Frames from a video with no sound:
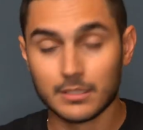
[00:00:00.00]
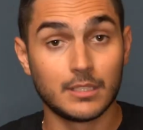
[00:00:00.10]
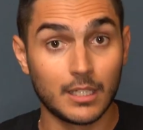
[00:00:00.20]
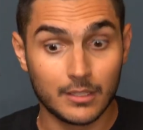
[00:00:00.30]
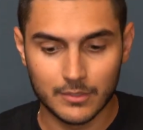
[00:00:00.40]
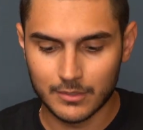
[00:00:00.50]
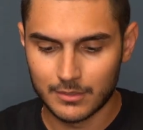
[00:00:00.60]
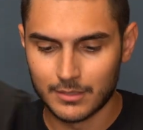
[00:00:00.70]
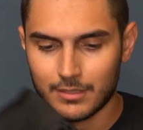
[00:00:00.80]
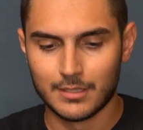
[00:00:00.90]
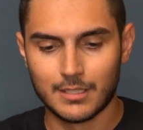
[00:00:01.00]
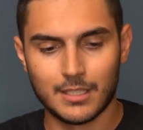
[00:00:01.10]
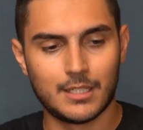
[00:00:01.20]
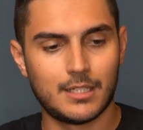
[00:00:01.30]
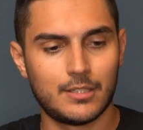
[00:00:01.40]

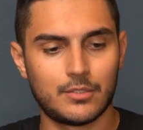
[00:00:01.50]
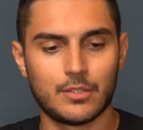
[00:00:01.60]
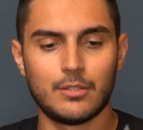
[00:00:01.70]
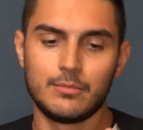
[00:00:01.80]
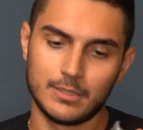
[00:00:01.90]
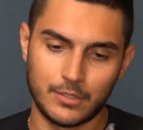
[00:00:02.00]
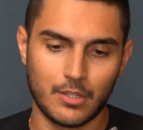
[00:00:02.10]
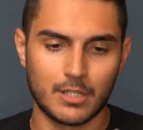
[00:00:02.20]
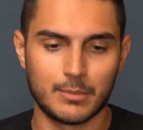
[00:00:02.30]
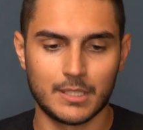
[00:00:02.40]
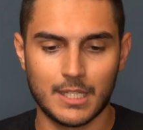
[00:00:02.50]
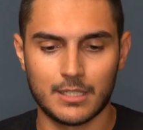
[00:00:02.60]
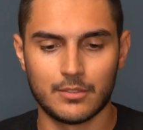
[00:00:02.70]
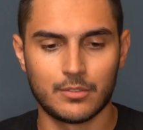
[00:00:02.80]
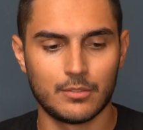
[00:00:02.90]
Yikes. So let's talk about
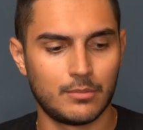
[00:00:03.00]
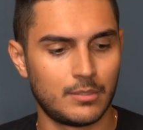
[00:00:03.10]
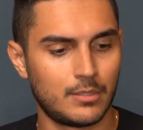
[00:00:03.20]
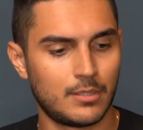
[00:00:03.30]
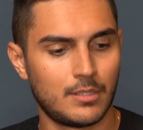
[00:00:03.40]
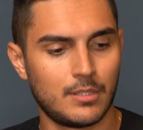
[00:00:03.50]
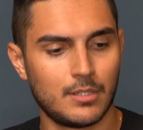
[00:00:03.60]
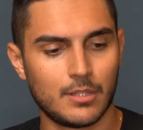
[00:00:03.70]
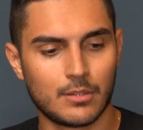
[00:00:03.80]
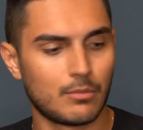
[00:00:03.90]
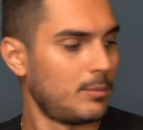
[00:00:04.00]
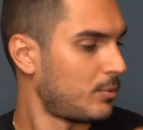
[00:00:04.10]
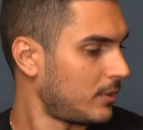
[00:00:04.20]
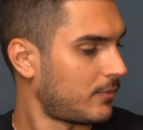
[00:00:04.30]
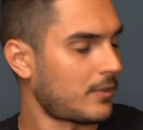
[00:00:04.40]
that. So
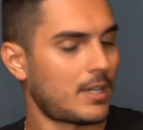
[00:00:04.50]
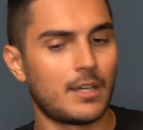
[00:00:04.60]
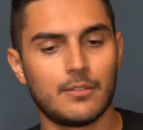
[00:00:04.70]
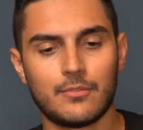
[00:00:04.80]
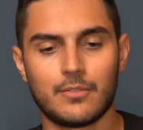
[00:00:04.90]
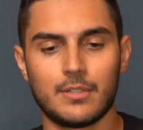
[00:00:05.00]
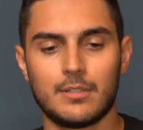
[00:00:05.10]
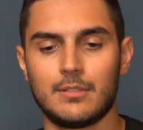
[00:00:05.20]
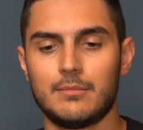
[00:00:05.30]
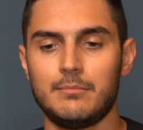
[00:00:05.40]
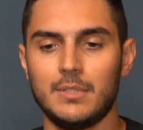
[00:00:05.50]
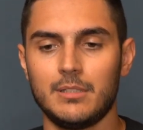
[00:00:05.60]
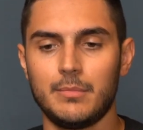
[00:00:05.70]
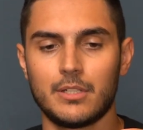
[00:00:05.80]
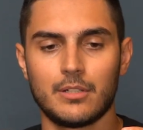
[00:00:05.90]
3.5
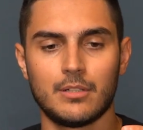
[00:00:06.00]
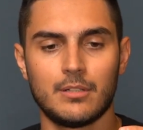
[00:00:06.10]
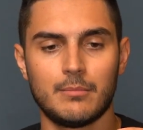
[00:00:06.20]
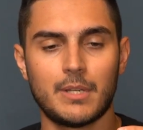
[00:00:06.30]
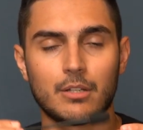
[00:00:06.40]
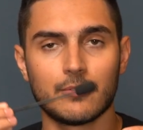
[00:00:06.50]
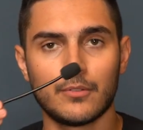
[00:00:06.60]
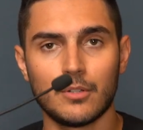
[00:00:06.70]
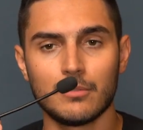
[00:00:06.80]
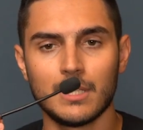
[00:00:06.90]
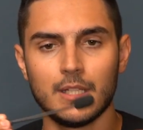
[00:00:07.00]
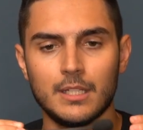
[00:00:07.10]
millimeter microphone,